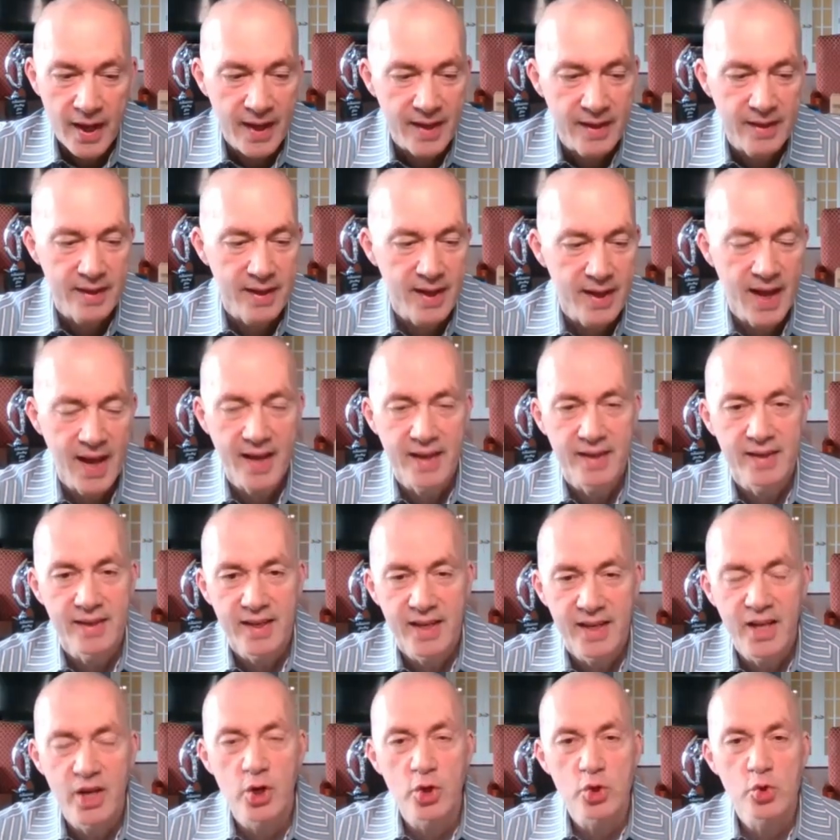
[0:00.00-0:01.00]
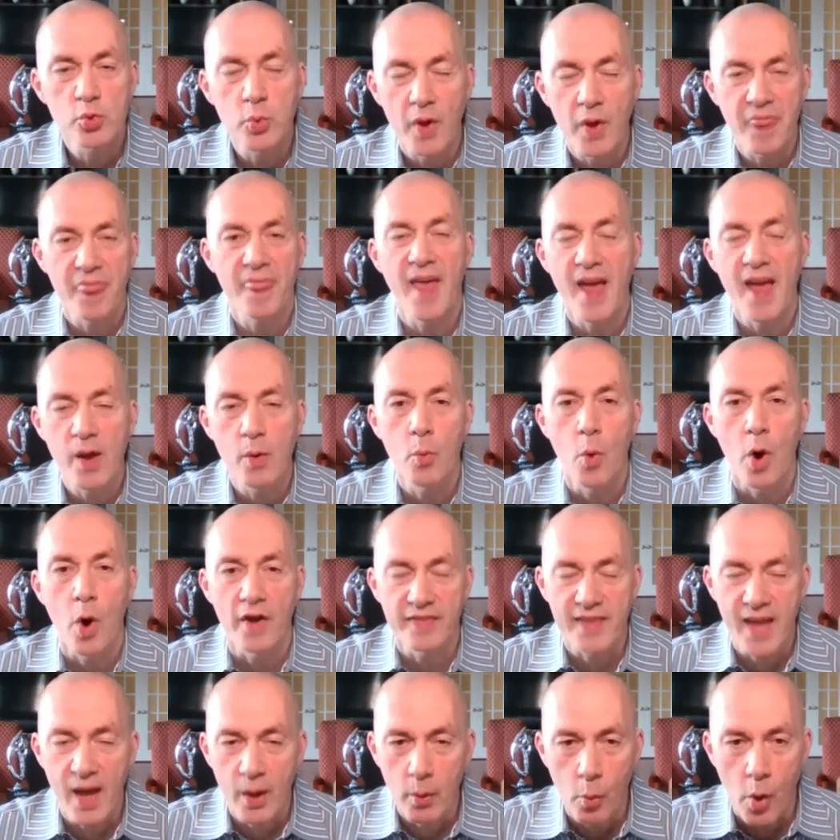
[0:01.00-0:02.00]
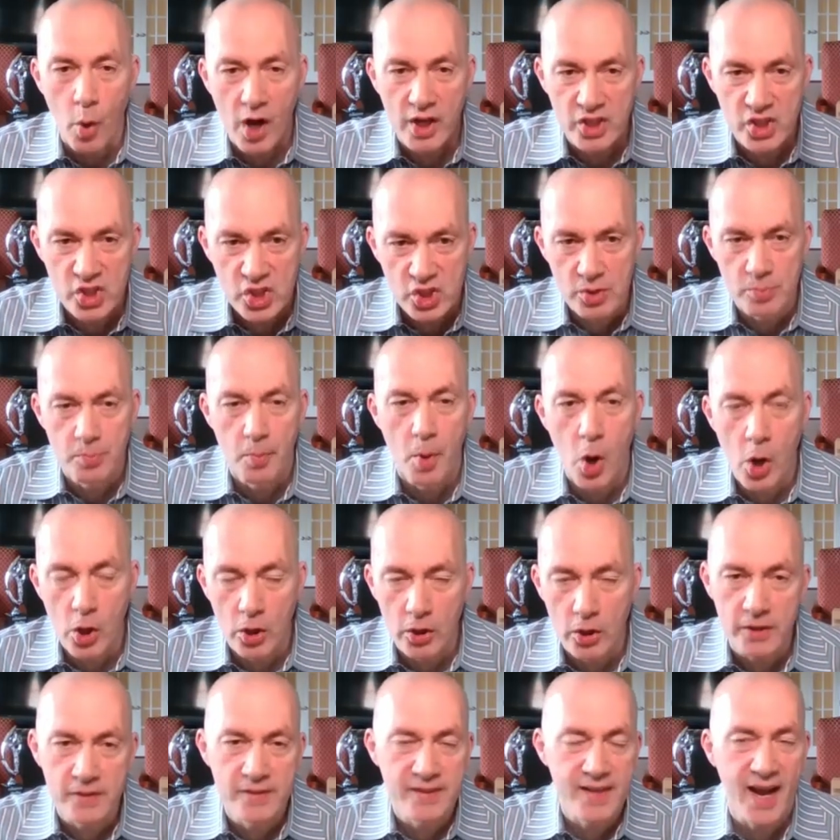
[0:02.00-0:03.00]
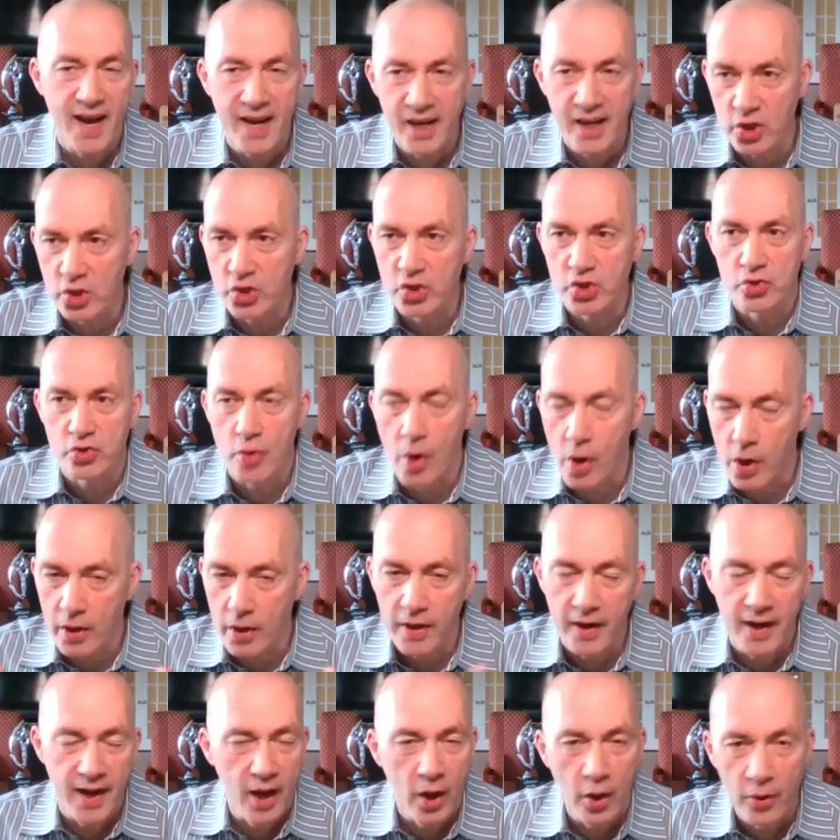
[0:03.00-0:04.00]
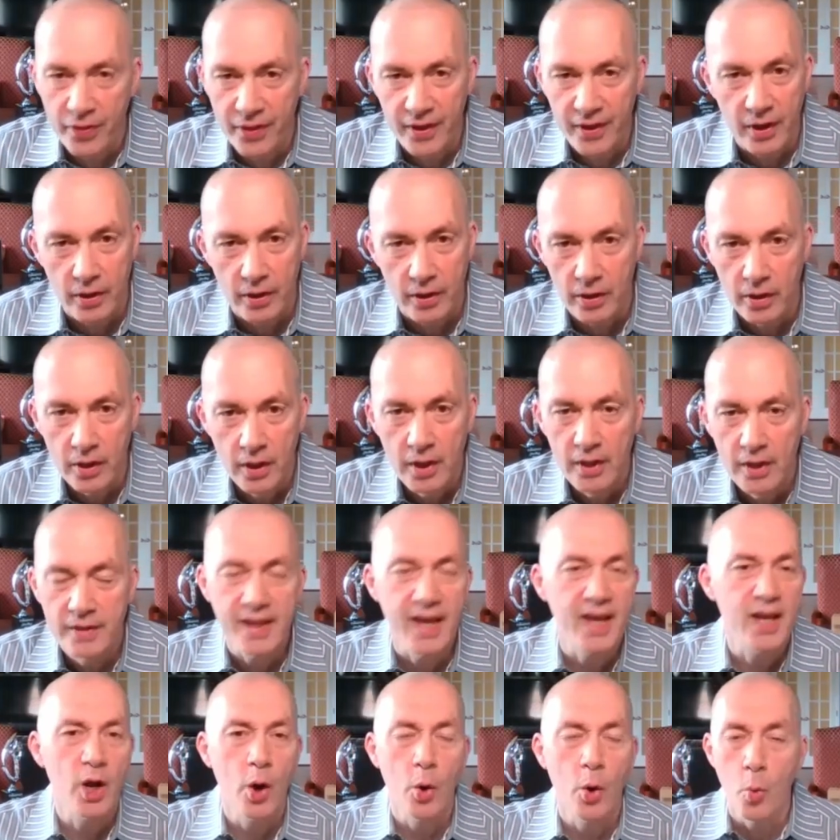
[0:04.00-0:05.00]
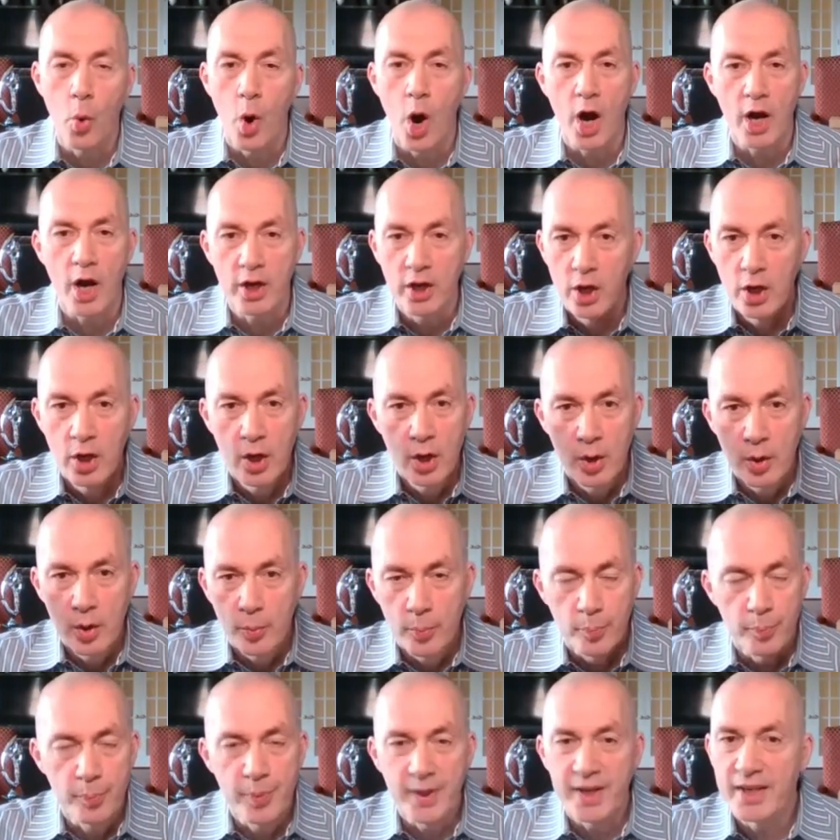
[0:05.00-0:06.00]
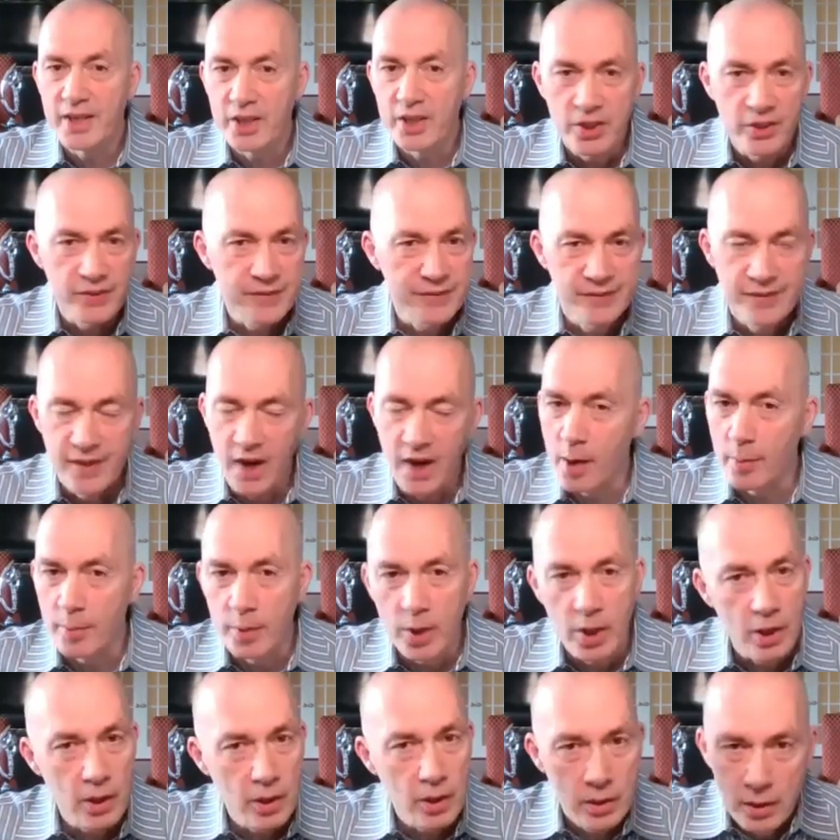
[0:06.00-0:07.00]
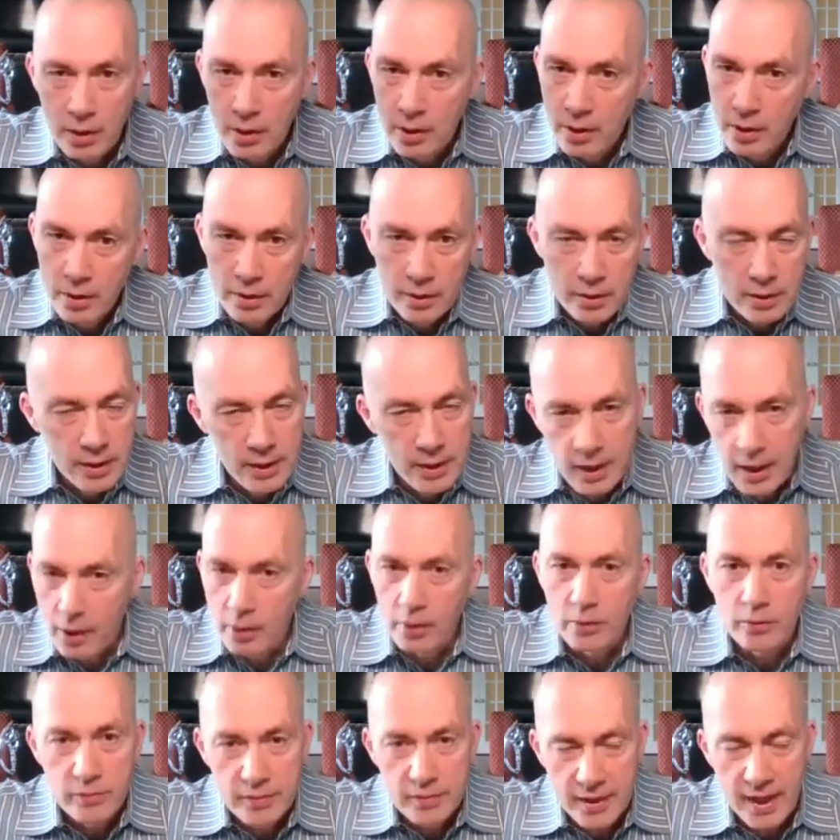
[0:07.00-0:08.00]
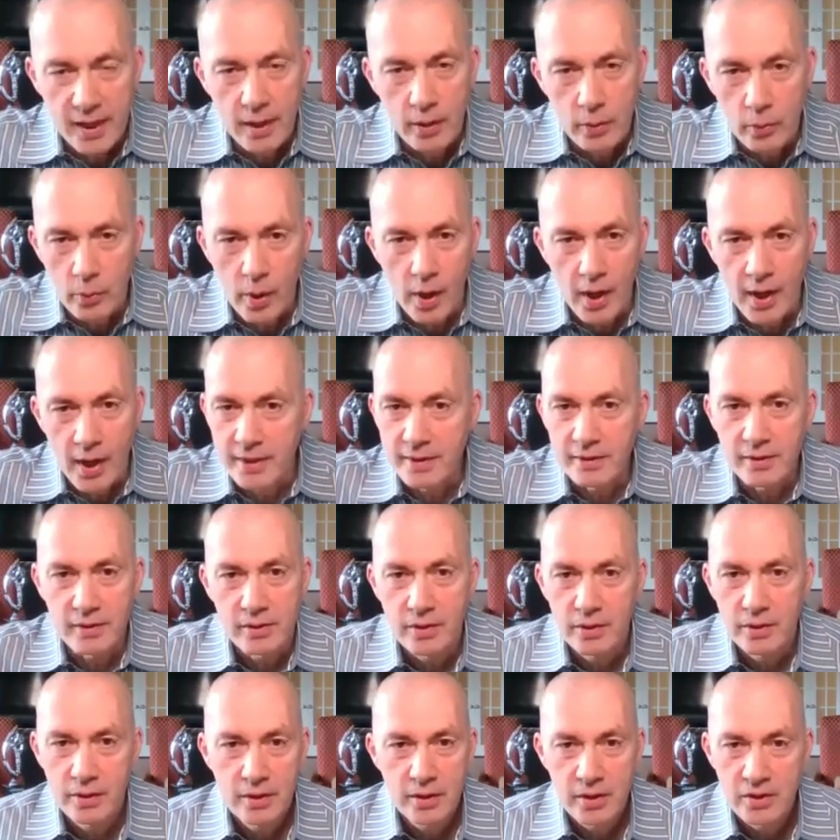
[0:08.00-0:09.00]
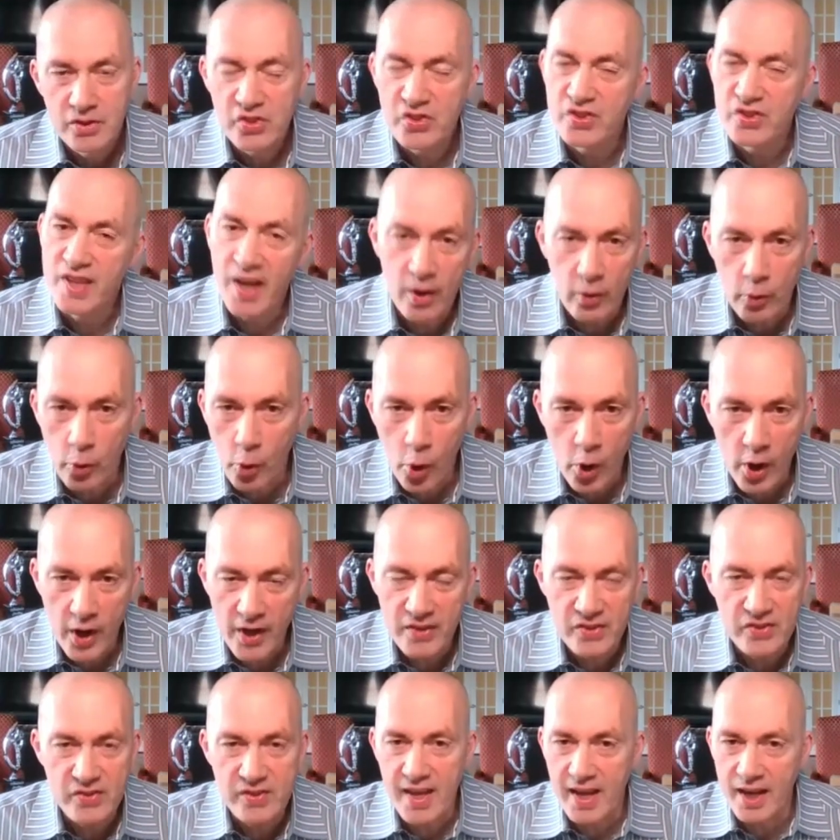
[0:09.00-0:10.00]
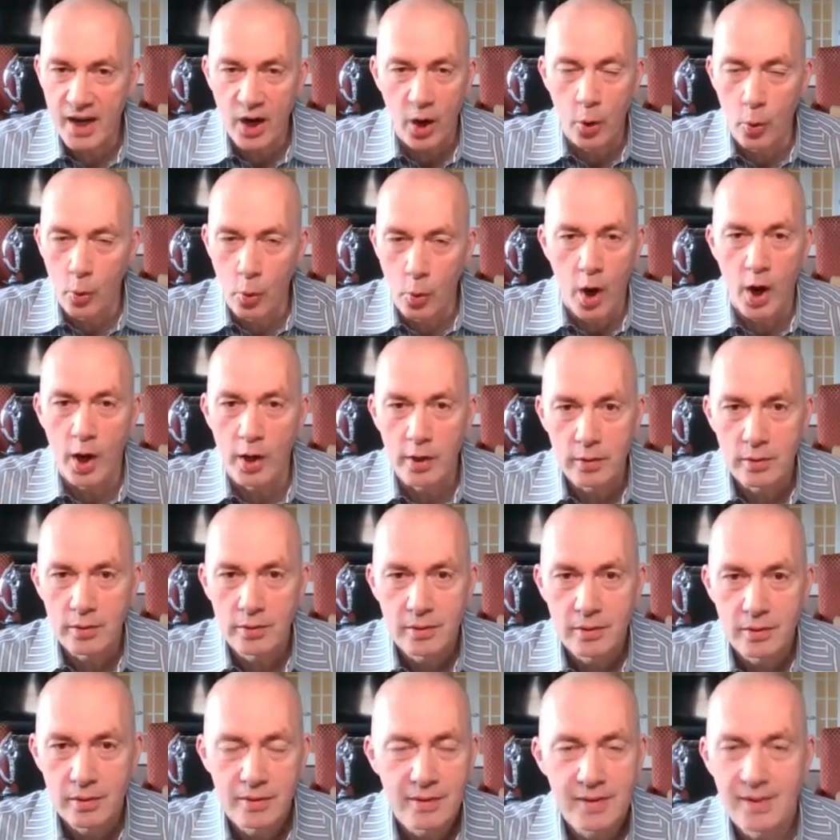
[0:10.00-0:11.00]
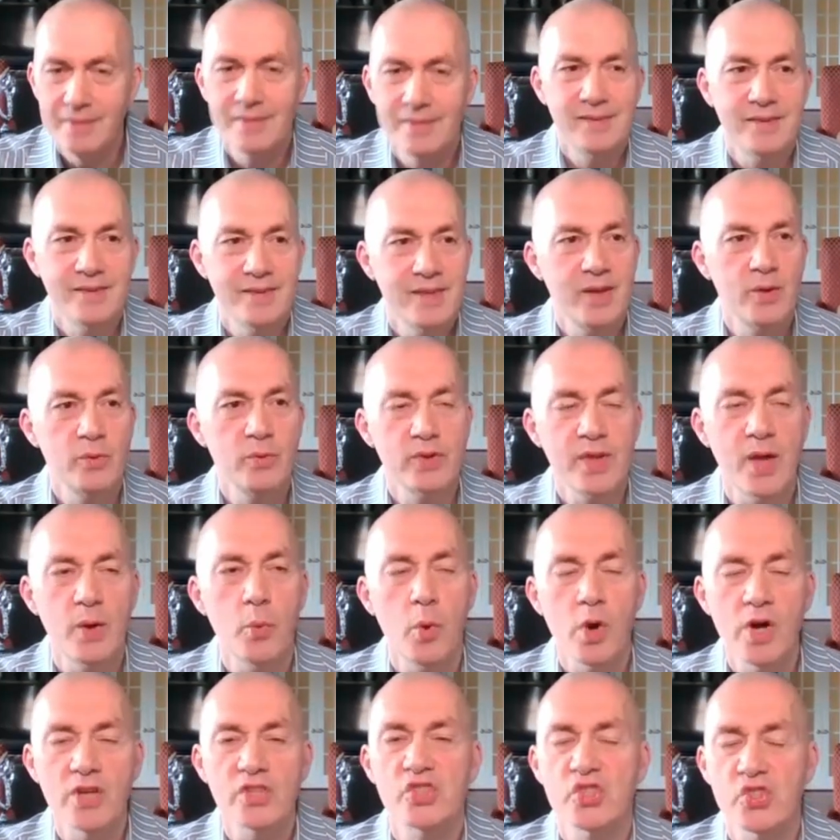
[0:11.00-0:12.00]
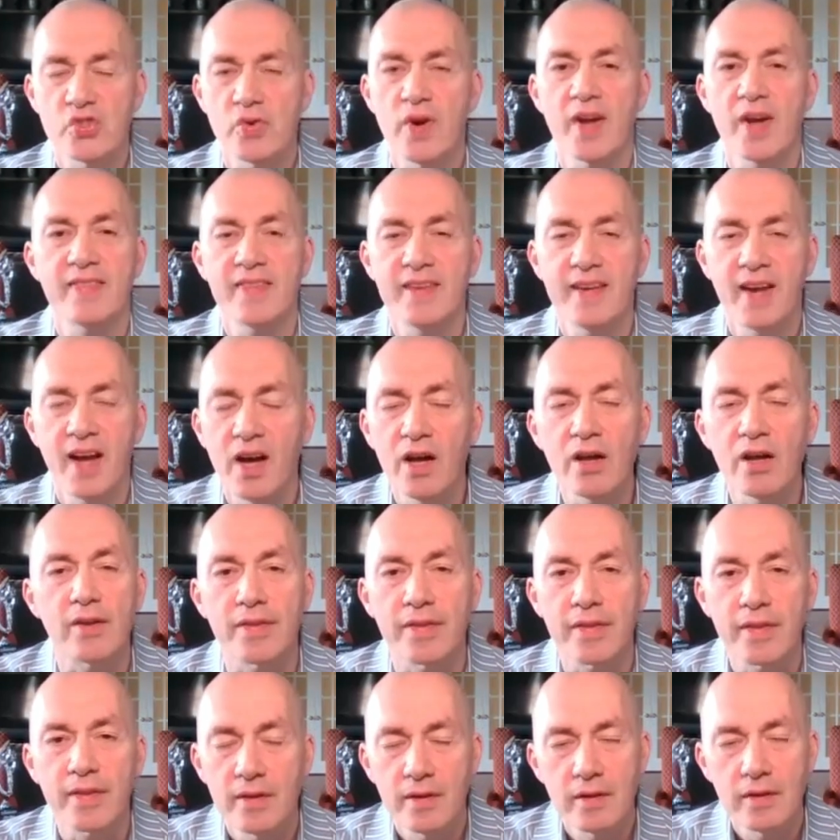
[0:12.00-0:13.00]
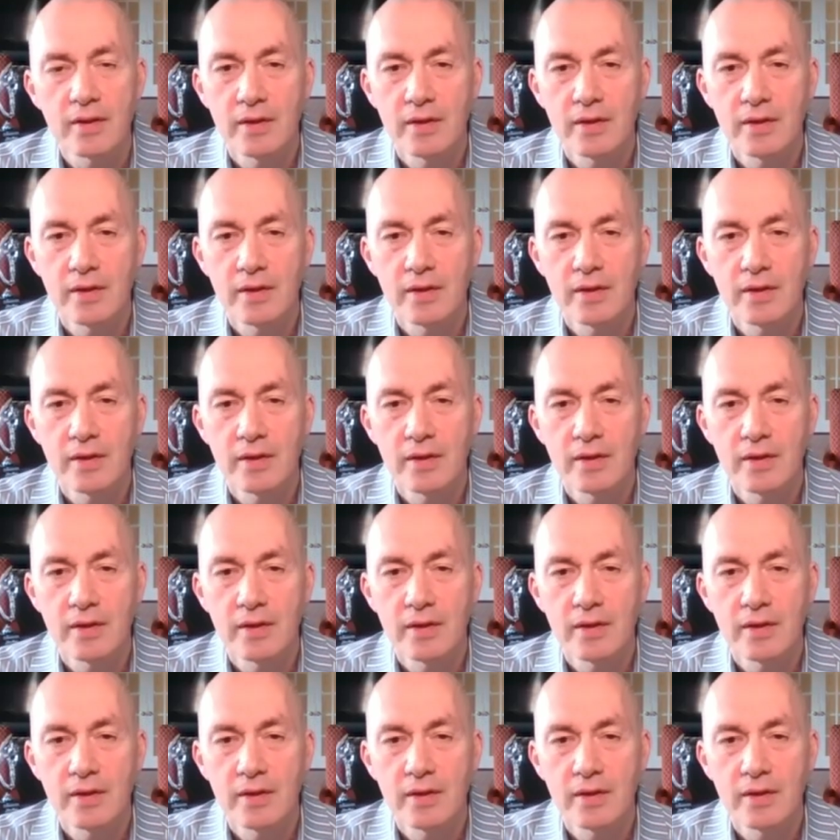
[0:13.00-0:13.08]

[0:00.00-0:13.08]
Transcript: And, and here's what they want. They want smaller, tighter, stronger, healthier. They don't want bigger, dumber. You know, they don't want steroids. They don't want they, want strength and health.